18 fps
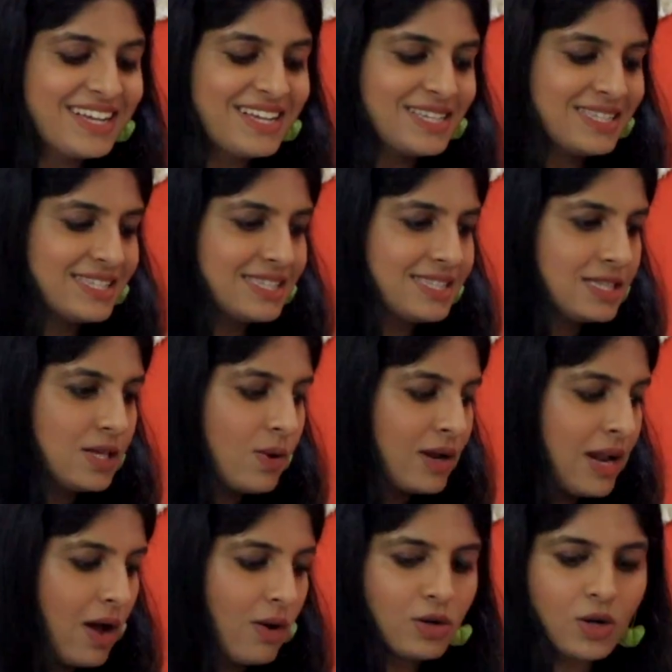So
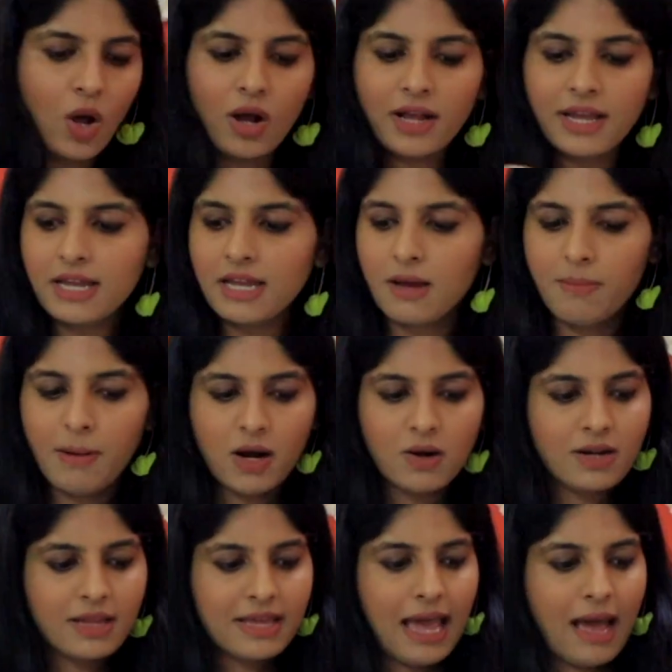now, talking
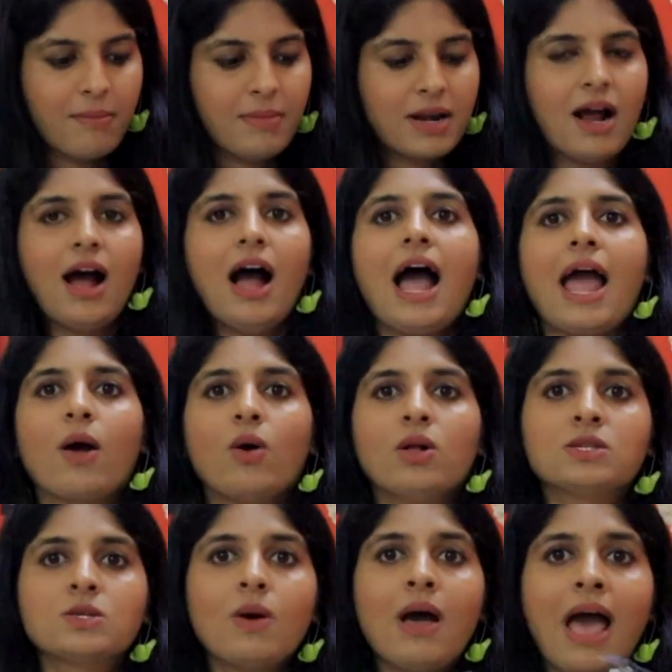about camera, I
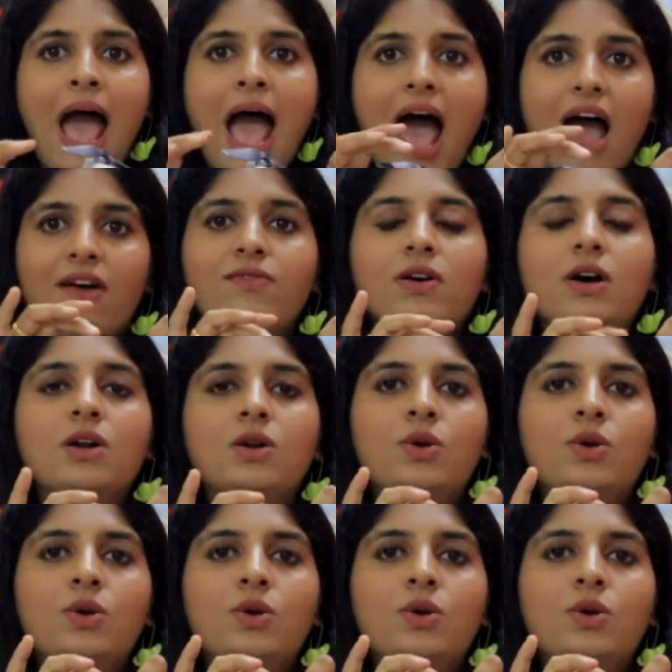also have a